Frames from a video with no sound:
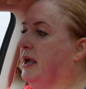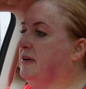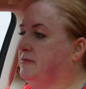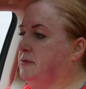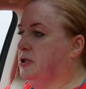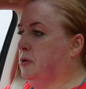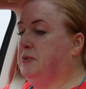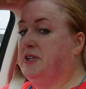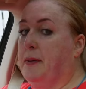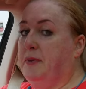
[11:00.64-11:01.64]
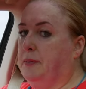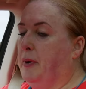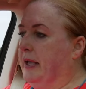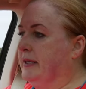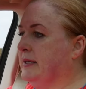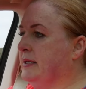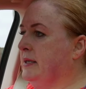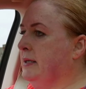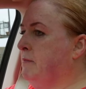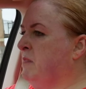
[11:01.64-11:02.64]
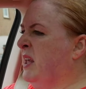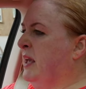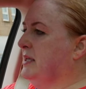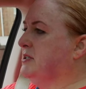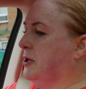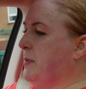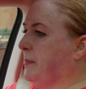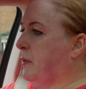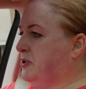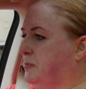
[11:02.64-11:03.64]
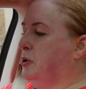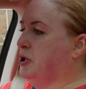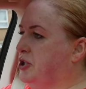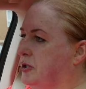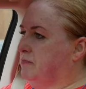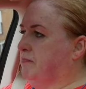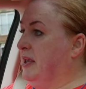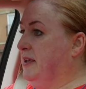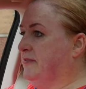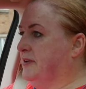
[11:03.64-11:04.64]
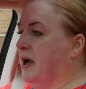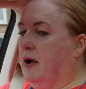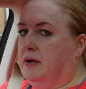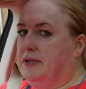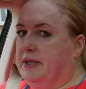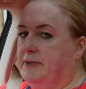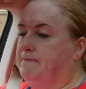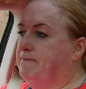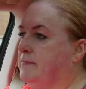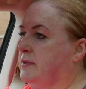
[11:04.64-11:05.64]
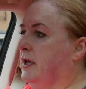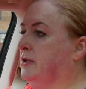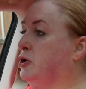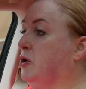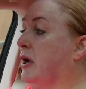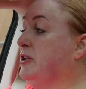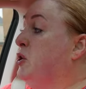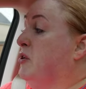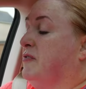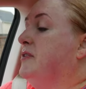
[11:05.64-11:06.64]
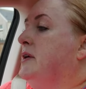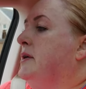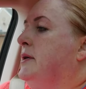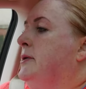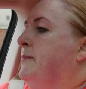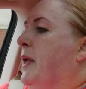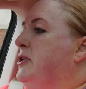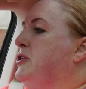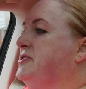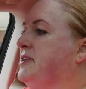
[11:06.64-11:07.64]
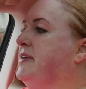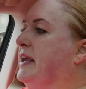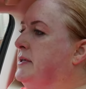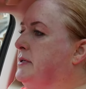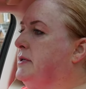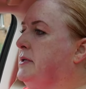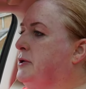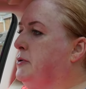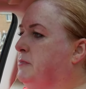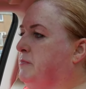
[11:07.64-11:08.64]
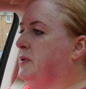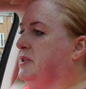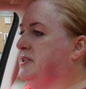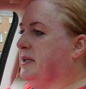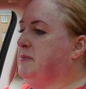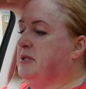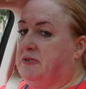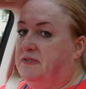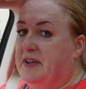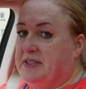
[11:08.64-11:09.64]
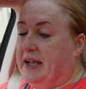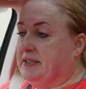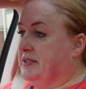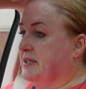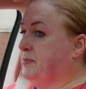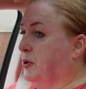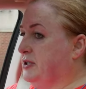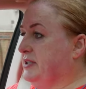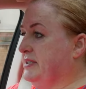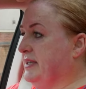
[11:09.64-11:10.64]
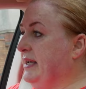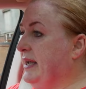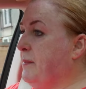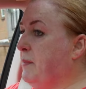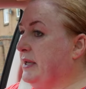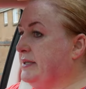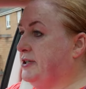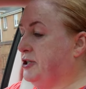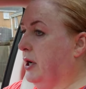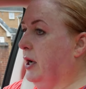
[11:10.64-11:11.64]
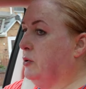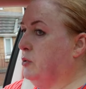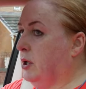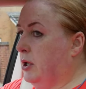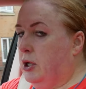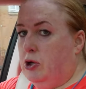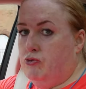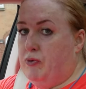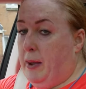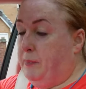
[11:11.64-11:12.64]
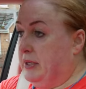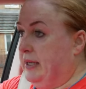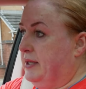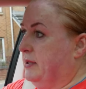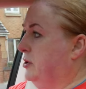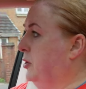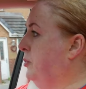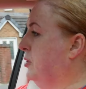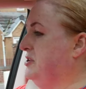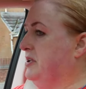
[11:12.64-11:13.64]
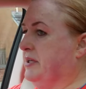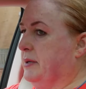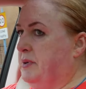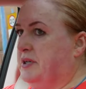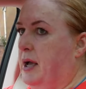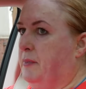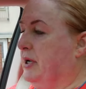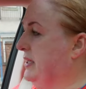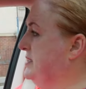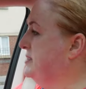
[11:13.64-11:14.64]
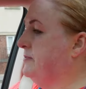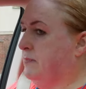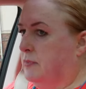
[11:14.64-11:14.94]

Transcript: have, you know, time in the bank, it's going to make me want to push even harder. I don't know. I don't know if. And here's the thing. You know, this comes down to physics at this point. There's a limit to how rapidly your body can metabolize